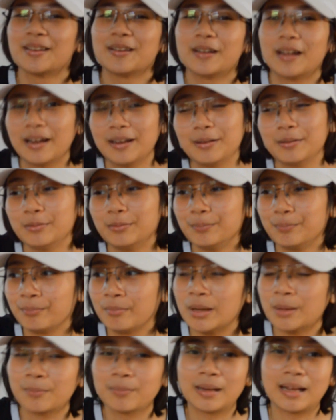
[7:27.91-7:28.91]
I
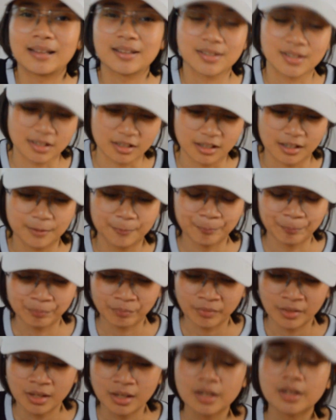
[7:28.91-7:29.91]
make plants a lot.
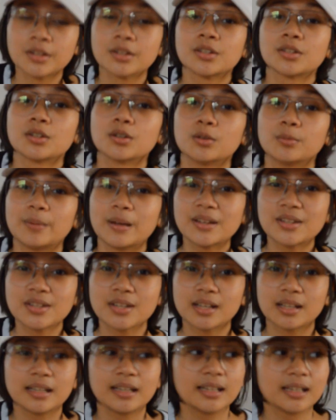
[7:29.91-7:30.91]
So
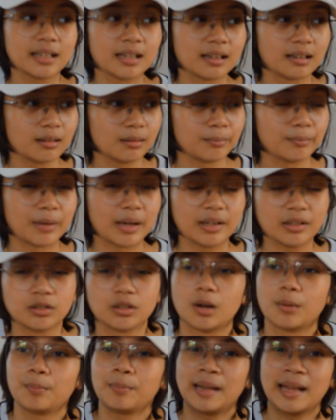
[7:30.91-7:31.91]
basically, I
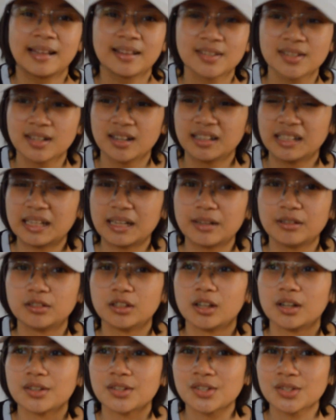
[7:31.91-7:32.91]
draw plants a lot, and I
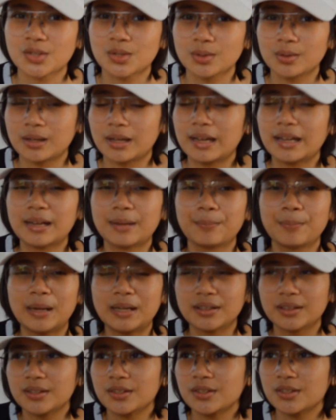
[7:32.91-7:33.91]

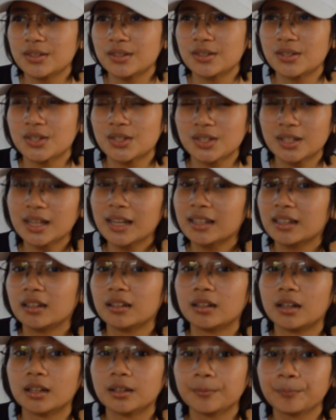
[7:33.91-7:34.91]
paint skin a
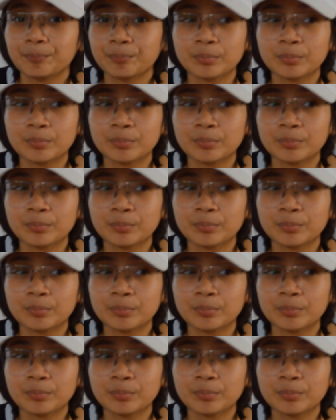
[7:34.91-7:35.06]
lot.